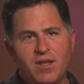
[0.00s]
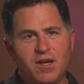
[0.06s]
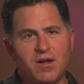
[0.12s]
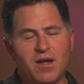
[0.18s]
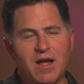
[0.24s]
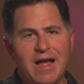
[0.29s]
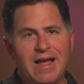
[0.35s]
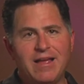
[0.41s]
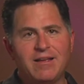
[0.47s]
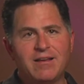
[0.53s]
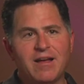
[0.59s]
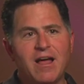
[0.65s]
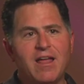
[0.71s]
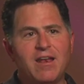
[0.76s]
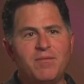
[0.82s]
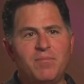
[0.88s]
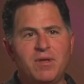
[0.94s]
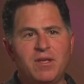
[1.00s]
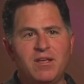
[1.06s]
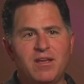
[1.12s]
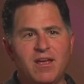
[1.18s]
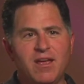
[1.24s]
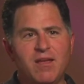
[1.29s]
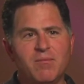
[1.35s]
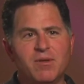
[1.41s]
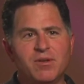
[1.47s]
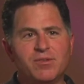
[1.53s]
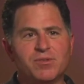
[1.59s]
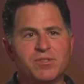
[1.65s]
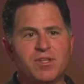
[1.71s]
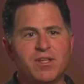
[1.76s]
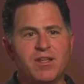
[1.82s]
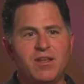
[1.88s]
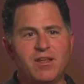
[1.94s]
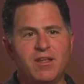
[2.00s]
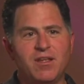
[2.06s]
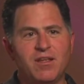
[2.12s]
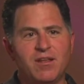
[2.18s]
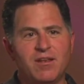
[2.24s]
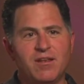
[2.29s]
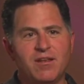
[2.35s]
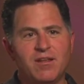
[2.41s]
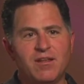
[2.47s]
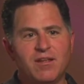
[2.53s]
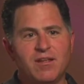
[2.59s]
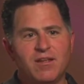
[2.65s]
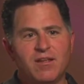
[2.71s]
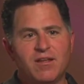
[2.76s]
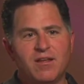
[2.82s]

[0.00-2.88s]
you know, I kind of became interested in,